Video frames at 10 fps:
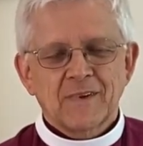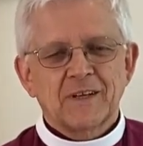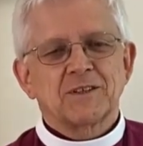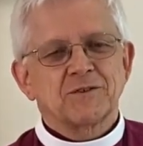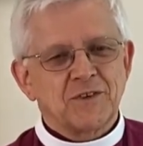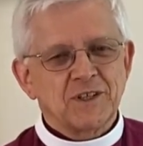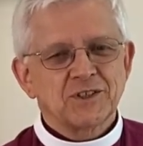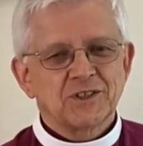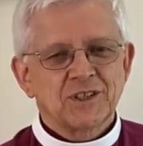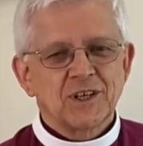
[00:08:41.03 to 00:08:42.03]
Let us
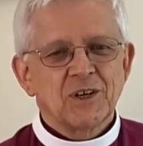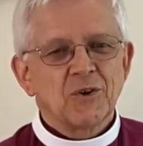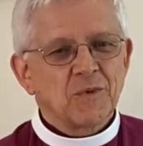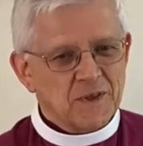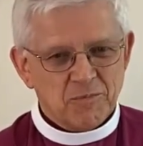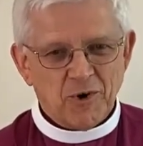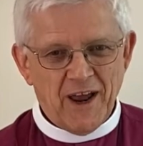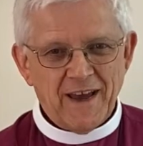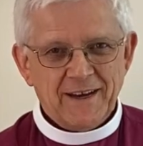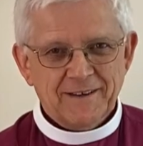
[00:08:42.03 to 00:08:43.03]
finish with a
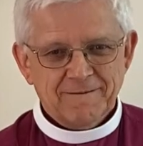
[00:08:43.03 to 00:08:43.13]
prayer.